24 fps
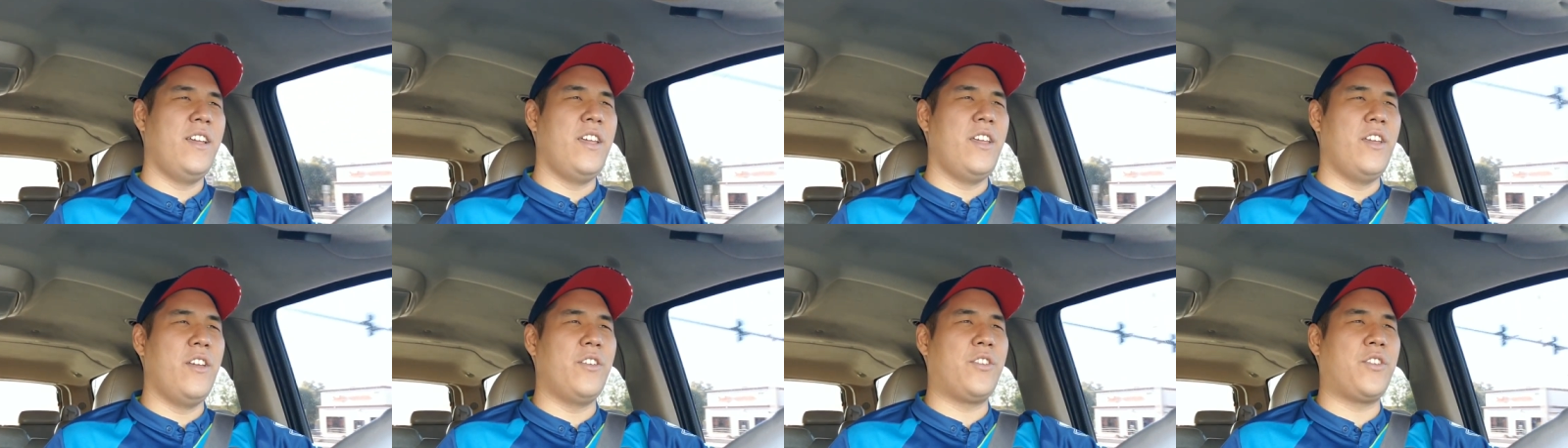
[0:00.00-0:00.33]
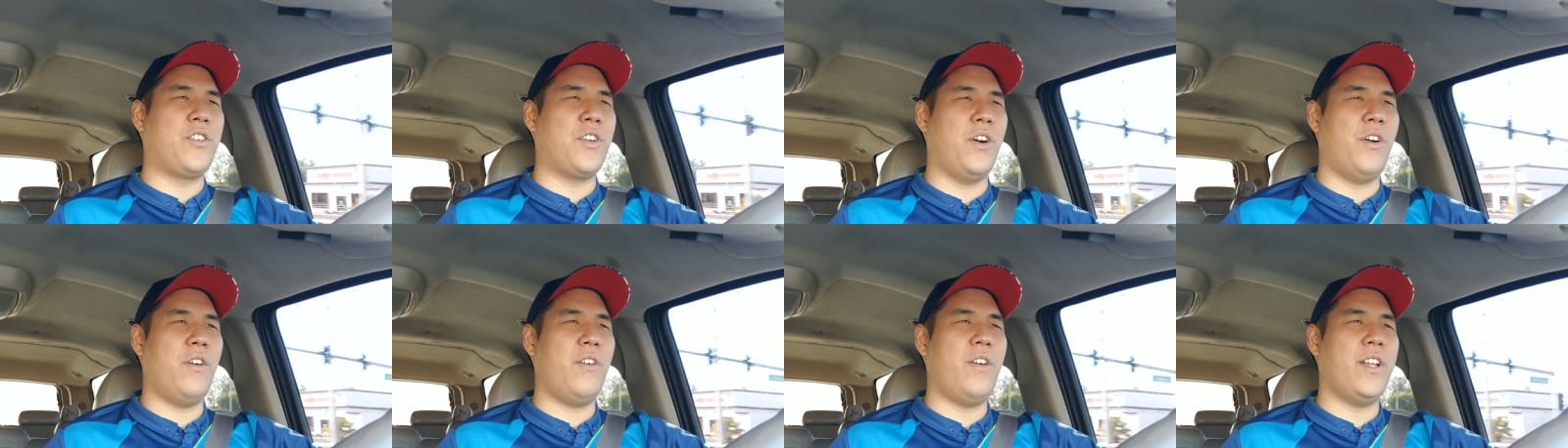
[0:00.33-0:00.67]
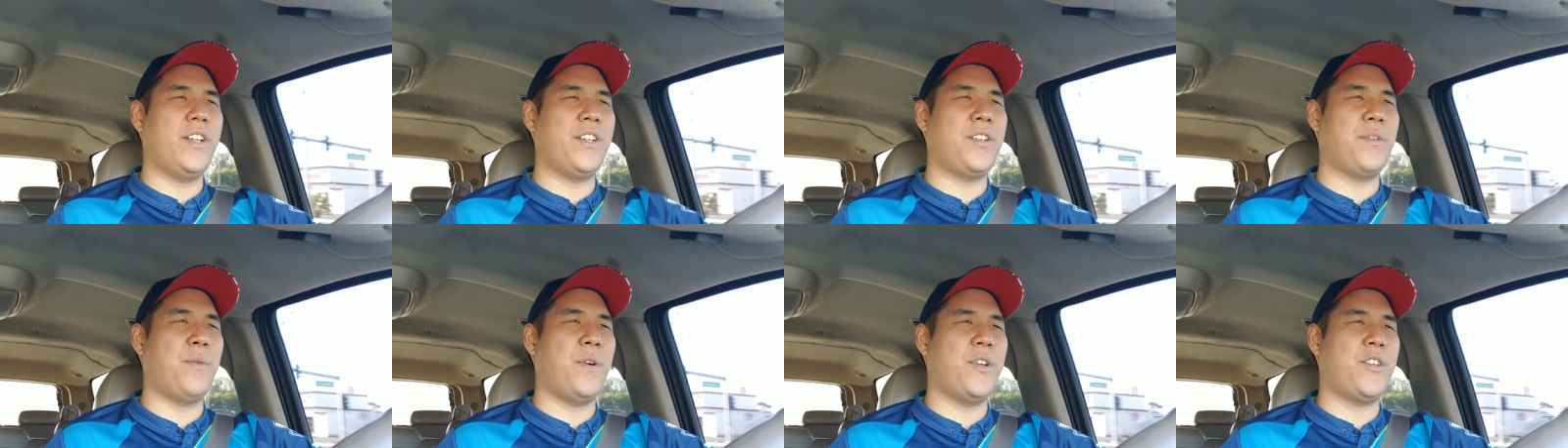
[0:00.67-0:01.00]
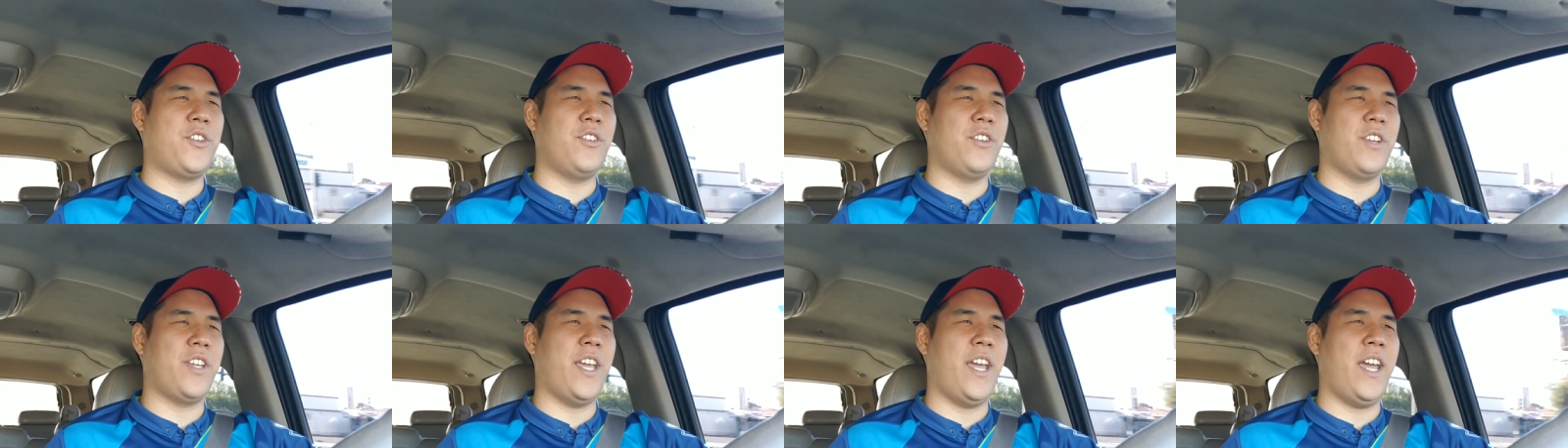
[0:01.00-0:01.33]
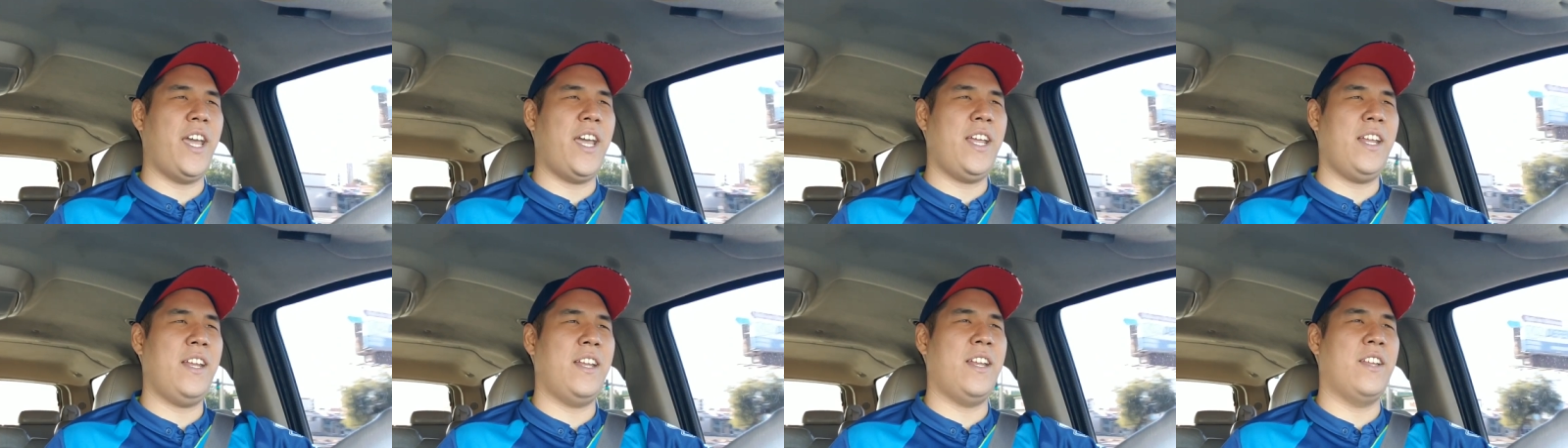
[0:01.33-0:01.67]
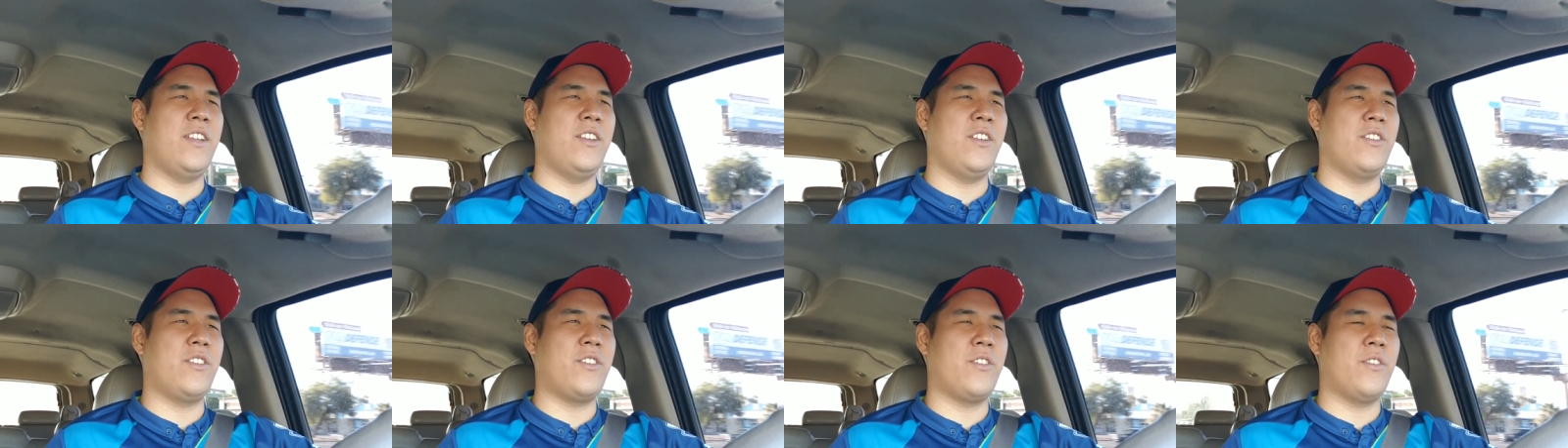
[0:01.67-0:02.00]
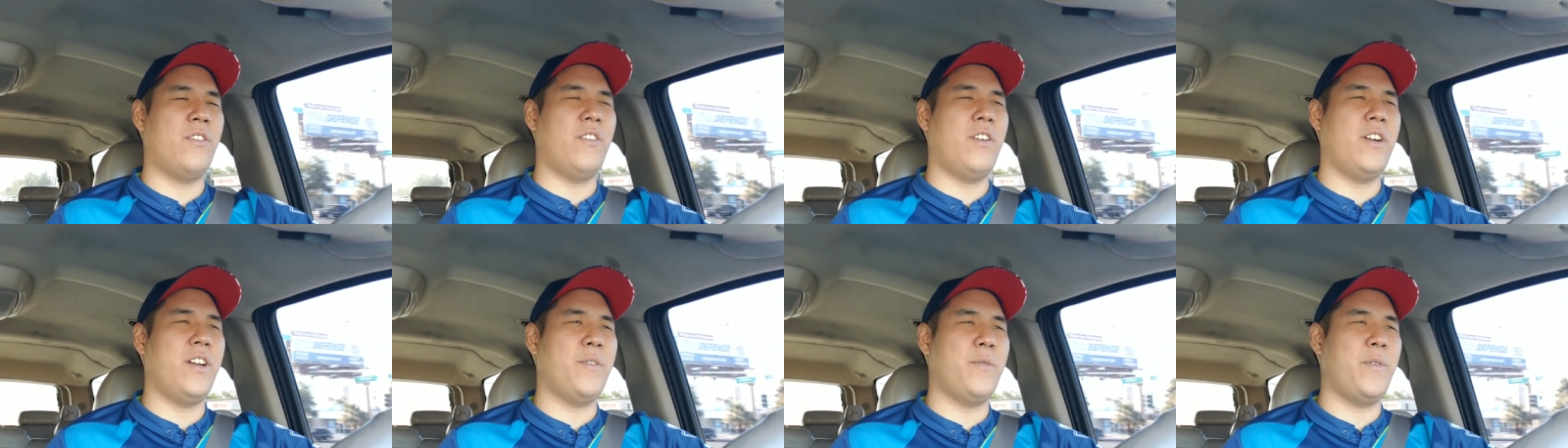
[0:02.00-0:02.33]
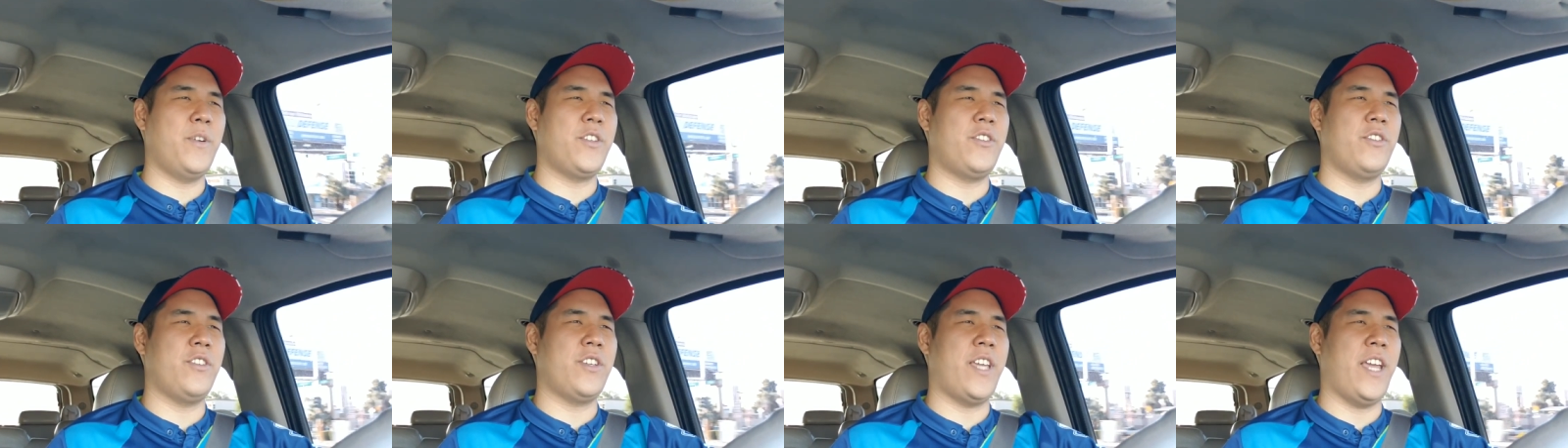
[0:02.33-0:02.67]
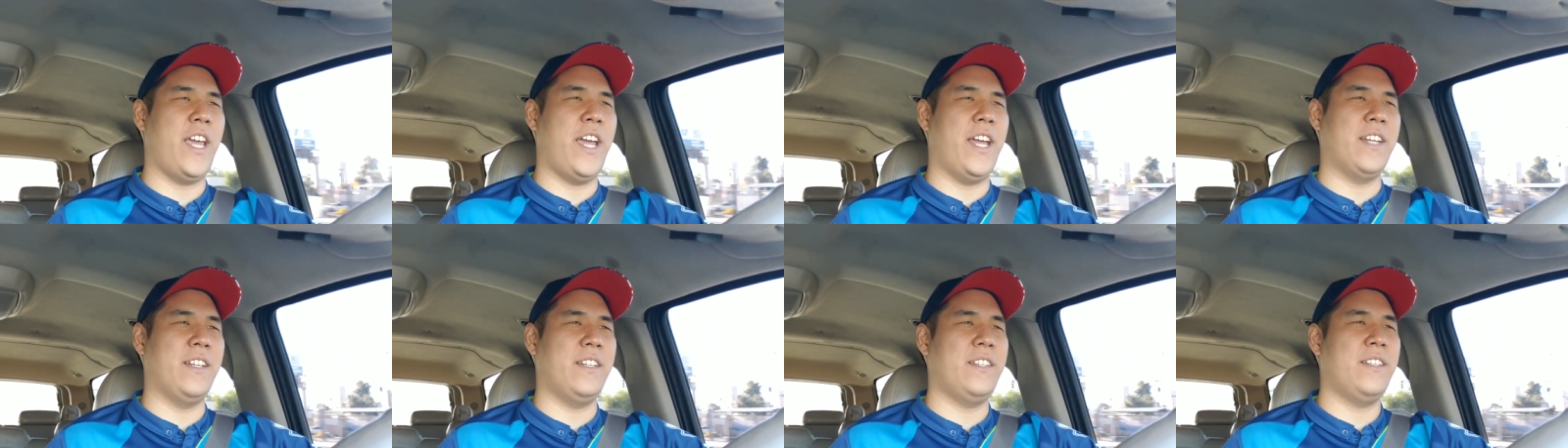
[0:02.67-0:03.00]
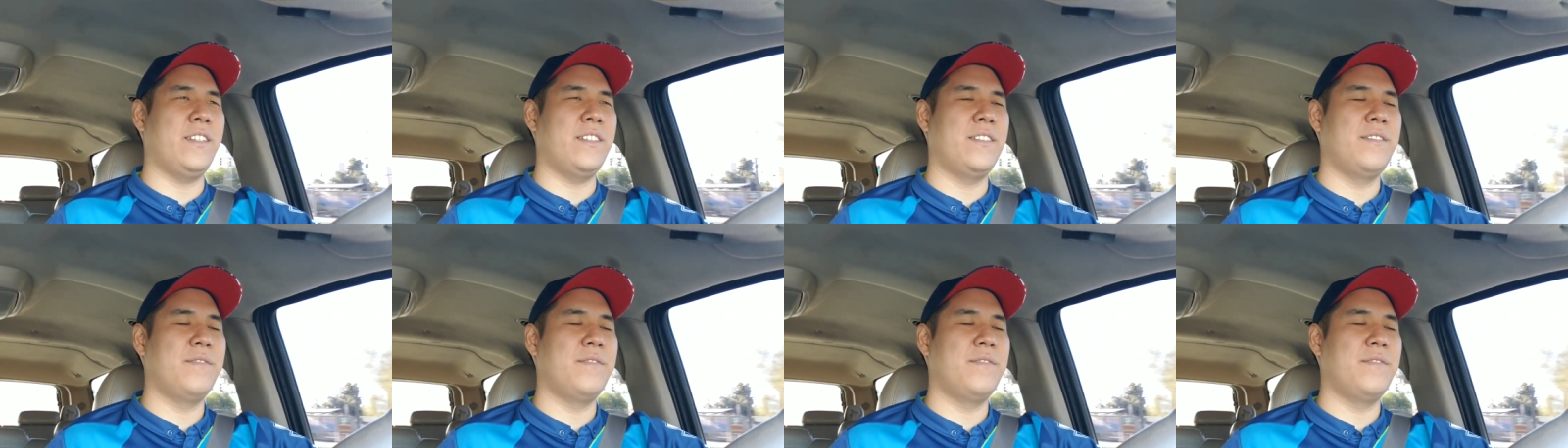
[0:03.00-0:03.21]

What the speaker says: You torrent what you can, and you torrent what you can't.